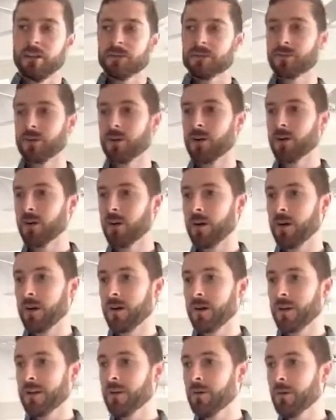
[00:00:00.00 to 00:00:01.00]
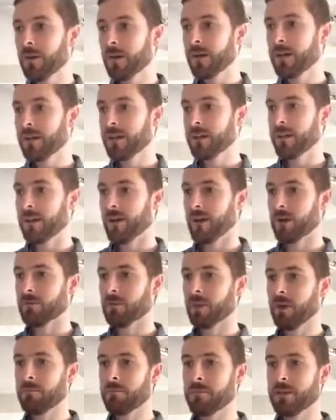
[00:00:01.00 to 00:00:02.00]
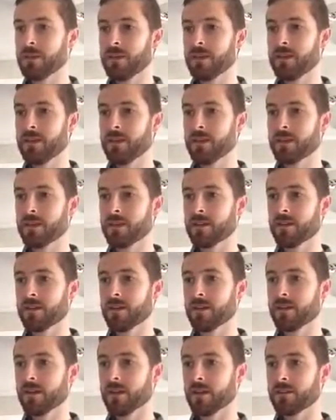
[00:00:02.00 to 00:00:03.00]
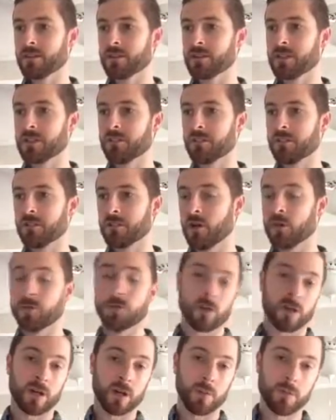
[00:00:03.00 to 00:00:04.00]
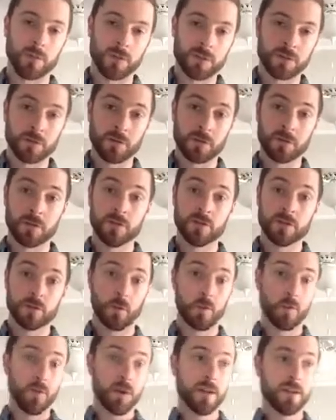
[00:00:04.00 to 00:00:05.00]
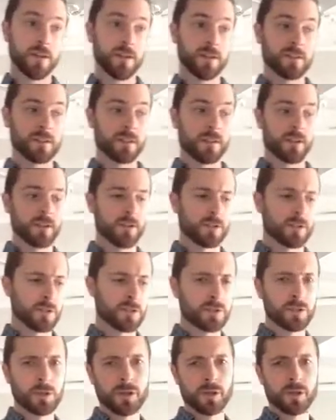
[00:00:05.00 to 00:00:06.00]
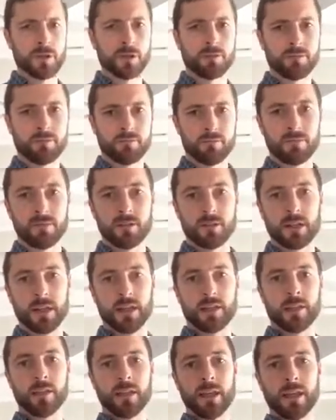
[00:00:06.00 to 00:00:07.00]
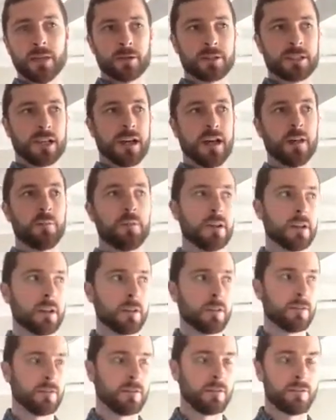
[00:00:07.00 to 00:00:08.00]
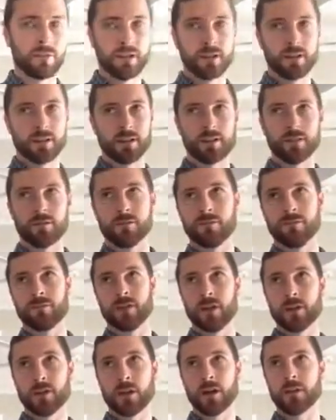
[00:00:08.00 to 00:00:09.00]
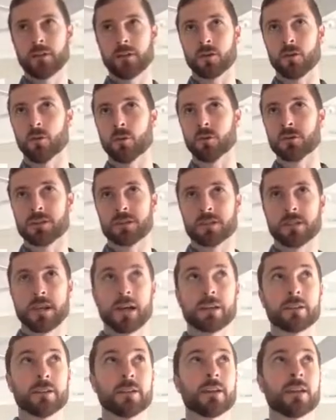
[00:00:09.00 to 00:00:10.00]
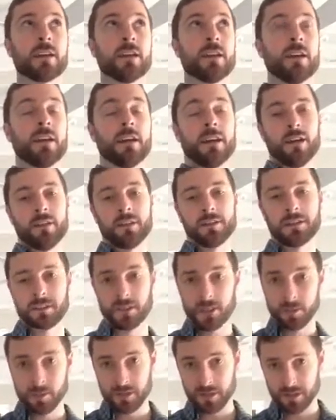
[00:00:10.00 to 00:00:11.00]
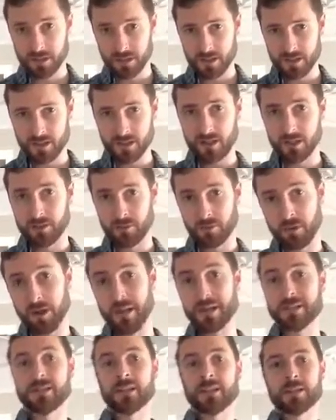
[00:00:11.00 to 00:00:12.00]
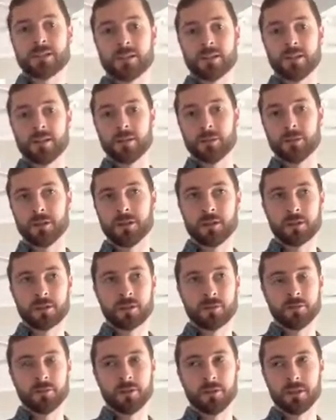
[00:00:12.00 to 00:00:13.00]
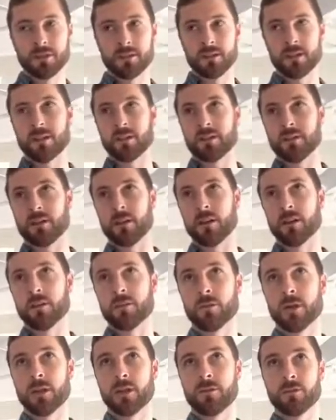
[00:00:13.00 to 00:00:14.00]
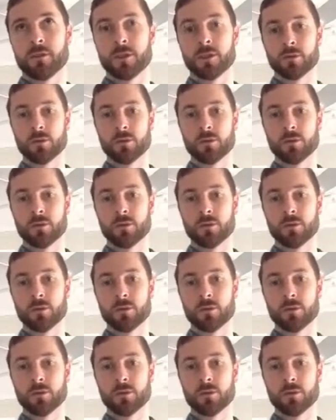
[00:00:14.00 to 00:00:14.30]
So anyway, let me just go through a couple things with you. Number one is just due to the kind of the later timing of figuring out the course exactly. The syllabus is in process and it'll be complete and ready for you